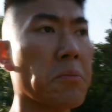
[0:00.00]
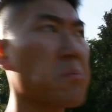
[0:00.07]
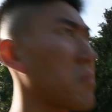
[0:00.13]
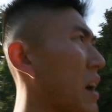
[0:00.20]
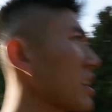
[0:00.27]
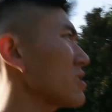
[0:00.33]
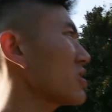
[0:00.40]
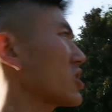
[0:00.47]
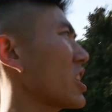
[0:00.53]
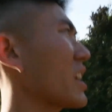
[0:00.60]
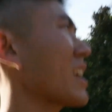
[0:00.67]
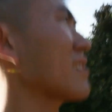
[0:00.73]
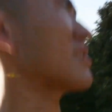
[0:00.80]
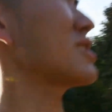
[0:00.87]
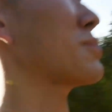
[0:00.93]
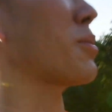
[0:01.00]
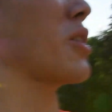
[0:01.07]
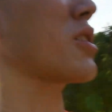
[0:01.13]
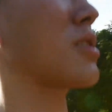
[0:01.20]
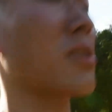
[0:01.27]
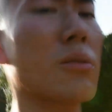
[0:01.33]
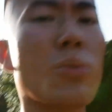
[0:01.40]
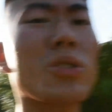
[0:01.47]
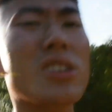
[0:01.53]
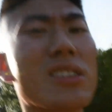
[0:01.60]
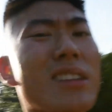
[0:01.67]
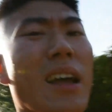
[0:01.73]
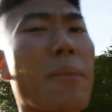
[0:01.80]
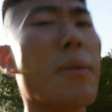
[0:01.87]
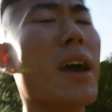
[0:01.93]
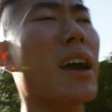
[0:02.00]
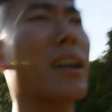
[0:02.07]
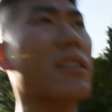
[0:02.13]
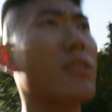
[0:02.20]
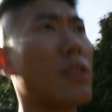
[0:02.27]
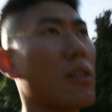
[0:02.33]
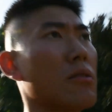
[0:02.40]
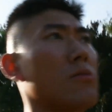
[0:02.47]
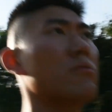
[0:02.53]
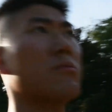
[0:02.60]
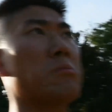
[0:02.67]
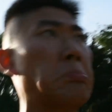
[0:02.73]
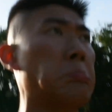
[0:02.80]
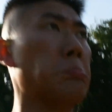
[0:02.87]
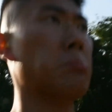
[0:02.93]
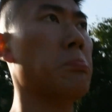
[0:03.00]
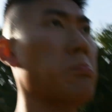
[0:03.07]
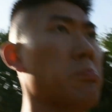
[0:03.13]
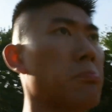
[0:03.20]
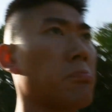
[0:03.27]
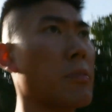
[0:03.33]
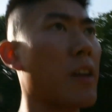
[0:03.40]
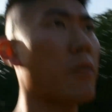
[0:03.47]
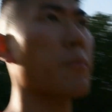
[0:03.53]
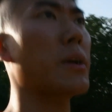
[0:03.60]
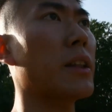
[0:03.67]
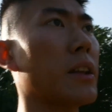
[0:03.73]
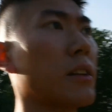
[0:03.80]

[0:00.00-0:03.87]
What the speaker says: got to check out this park, which is not bad, you know. Never been